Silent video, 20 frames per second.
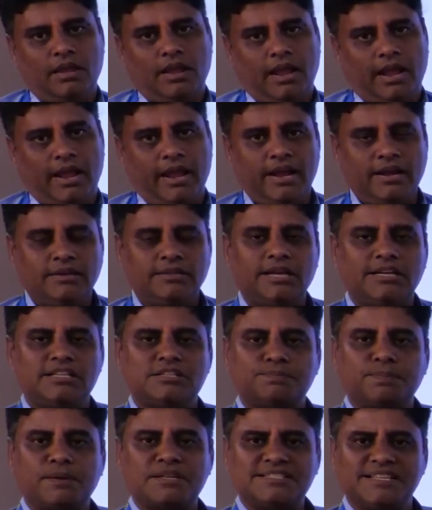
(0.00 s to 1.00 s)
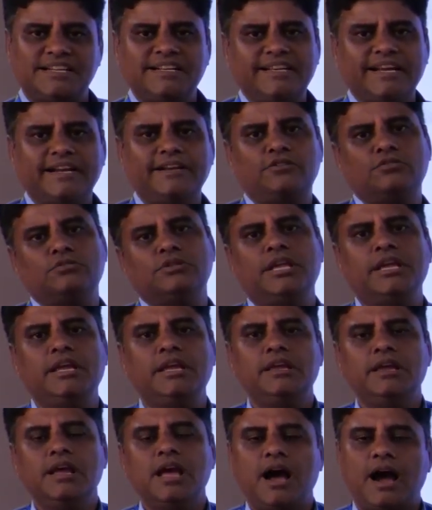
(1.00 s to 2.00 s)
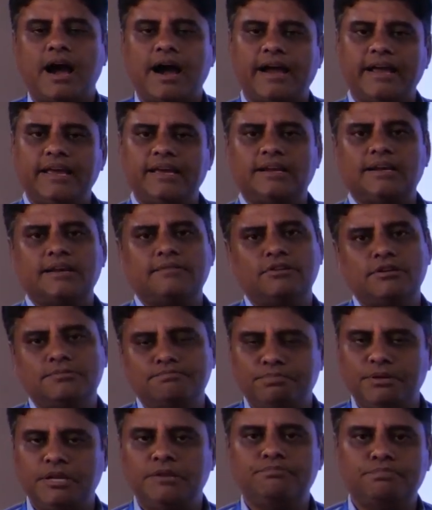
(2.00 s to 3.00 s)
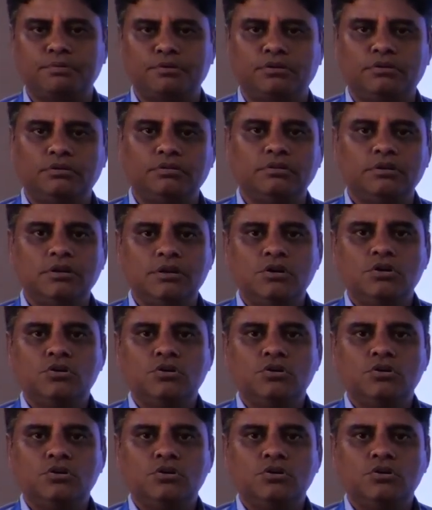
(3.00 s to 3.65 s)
And that is presented to the higher level people